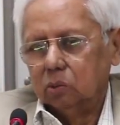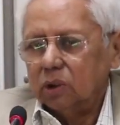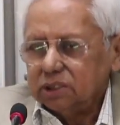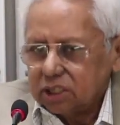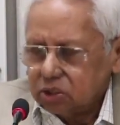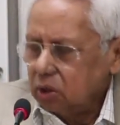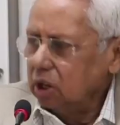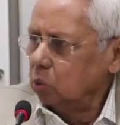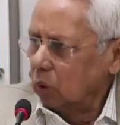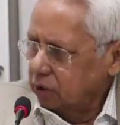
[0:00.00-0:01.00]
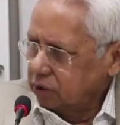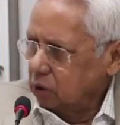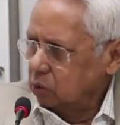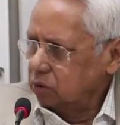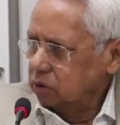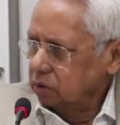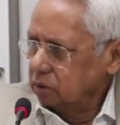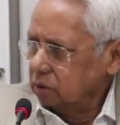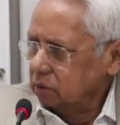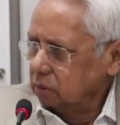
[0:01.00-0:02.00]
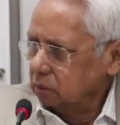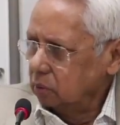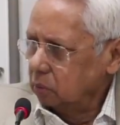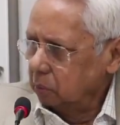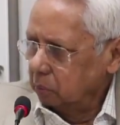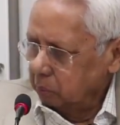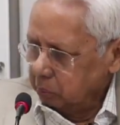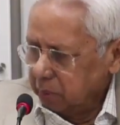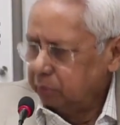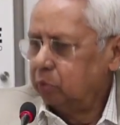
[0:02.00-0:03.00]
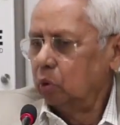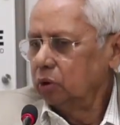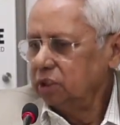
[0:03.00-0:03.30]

was actually worked out before